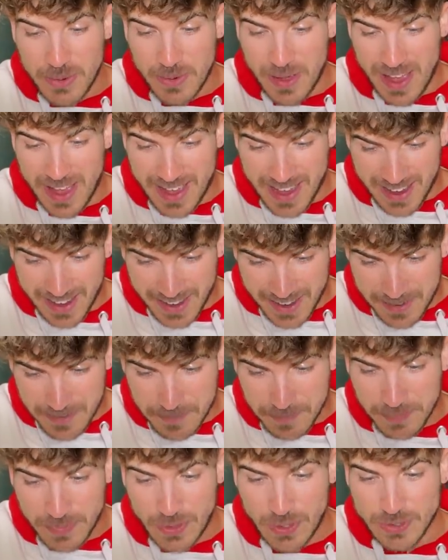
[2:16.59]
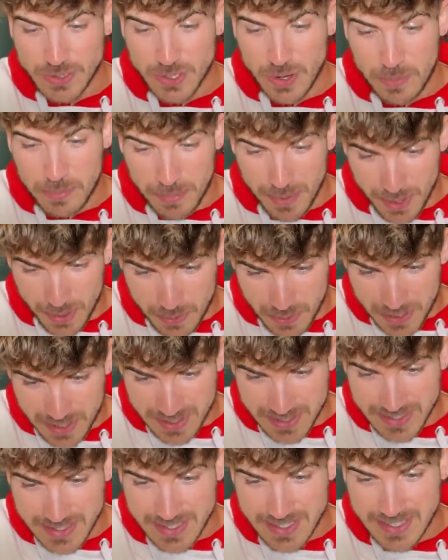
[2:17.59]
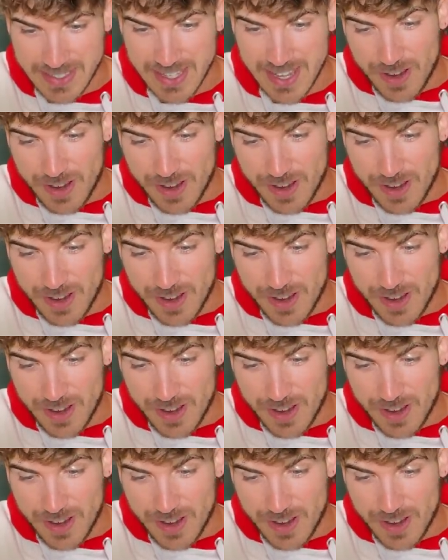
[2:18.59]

okay. Those are big ones.